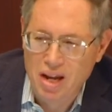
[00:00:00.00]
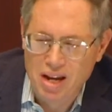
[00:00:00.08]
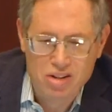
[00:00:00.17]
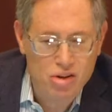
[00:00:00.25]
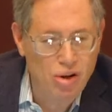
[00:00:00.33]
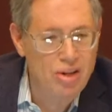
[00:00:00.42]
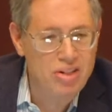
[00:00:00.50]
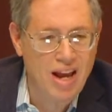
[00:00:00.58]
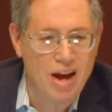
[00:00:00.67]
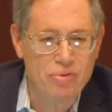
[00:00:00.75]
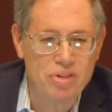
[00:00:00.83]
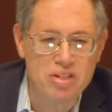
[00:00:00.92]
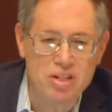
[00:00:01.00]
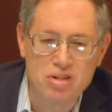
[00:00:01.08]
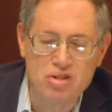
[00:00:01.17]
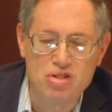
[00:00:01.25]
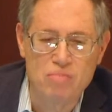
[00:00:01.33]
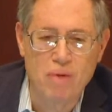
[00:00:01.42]
It turns out
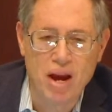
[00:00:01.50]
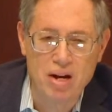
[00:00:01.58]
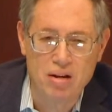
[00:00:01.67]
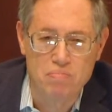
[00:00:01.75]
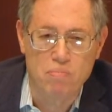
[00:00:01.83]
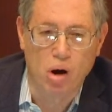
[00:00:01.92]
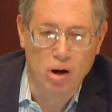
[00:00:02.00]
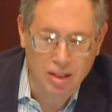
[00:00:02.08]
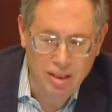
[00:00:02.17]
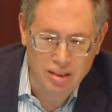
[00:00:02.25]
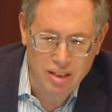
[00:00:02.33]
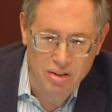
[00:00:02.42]
decisions are made in markets,